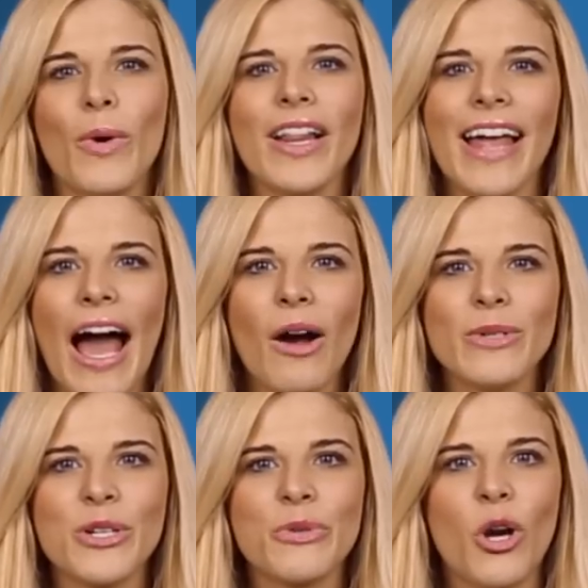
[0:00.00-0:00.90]
Well, how
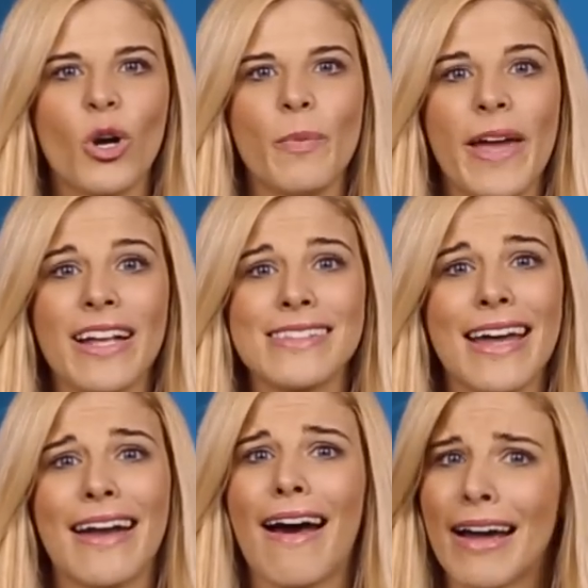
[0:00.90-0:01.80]
do yoga pants
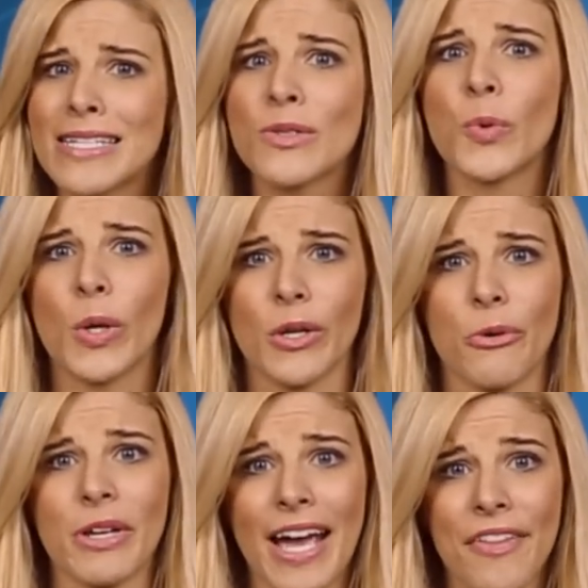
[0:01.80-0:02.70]
and a high school
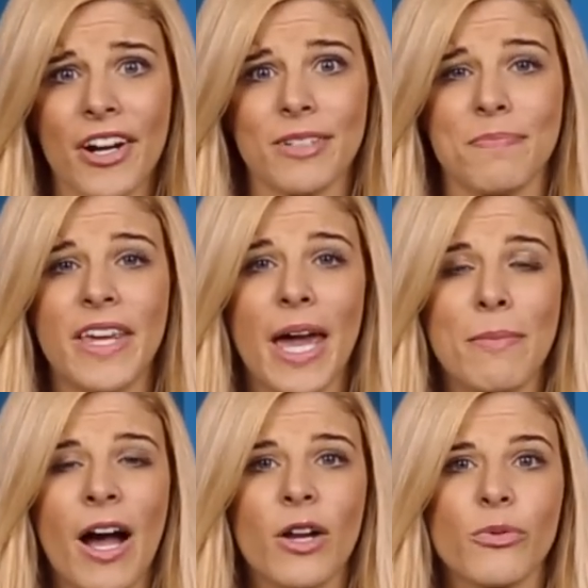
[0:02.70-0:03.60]
go together?
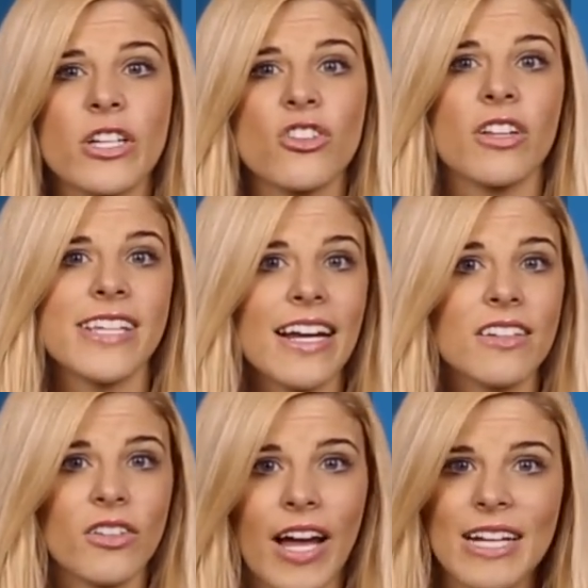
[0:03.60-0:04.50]
Cape Cod Regional
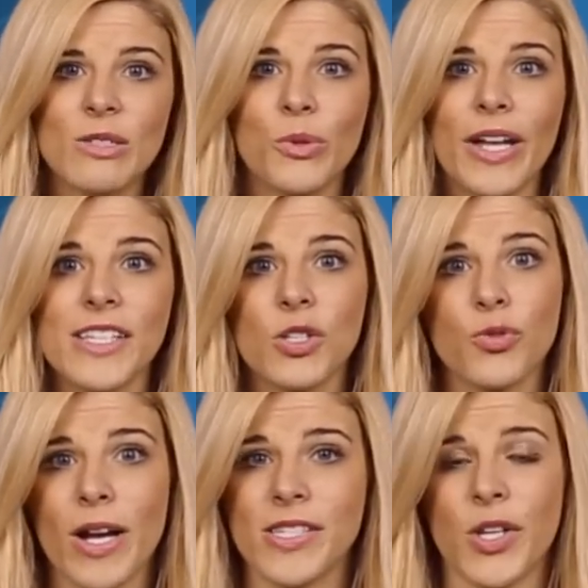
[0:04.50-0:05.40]
Technical High School has a
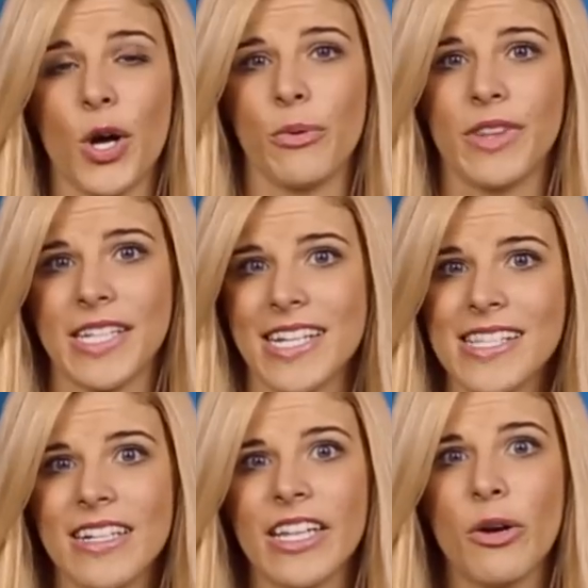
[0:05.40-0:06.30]
dress code that
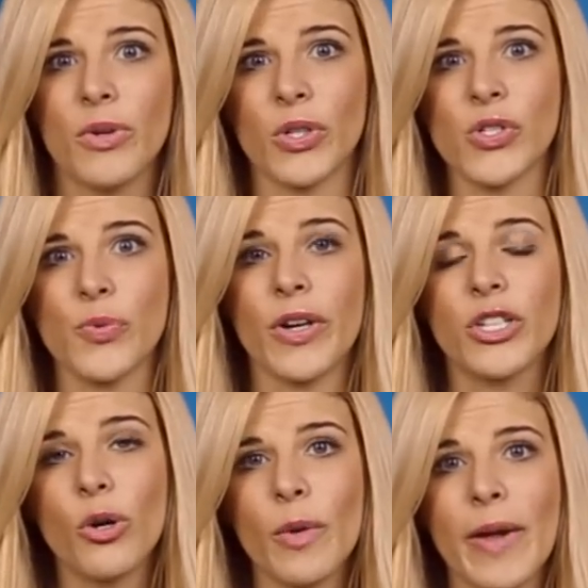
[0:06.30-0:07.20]
doesn't allow girls to wear
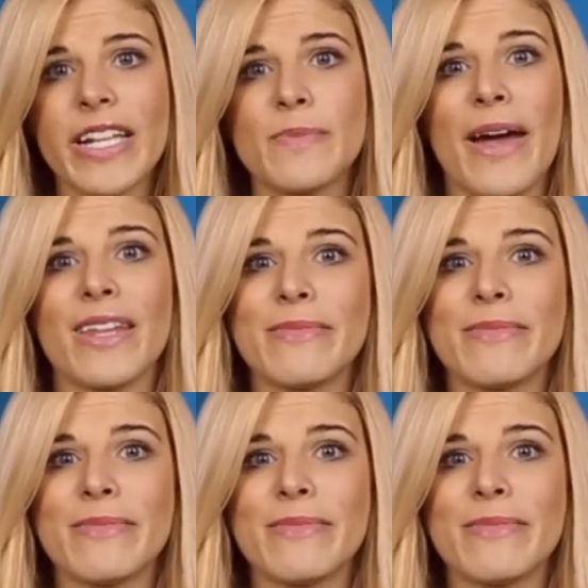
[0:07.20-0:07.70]
yoga pants by